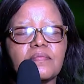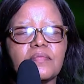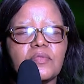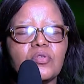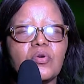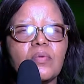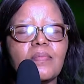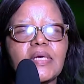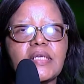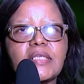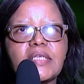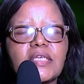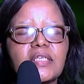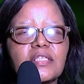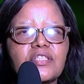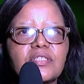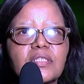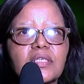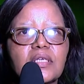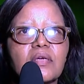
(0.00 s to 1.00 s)
normal
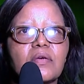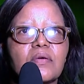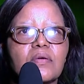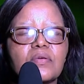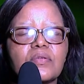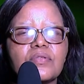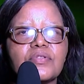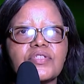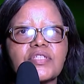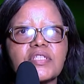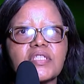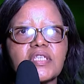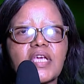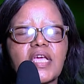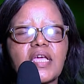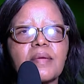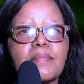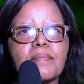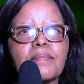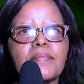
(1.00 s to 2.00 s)
headache all the
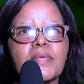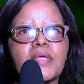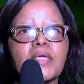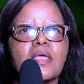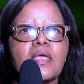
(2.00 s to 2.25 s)
time.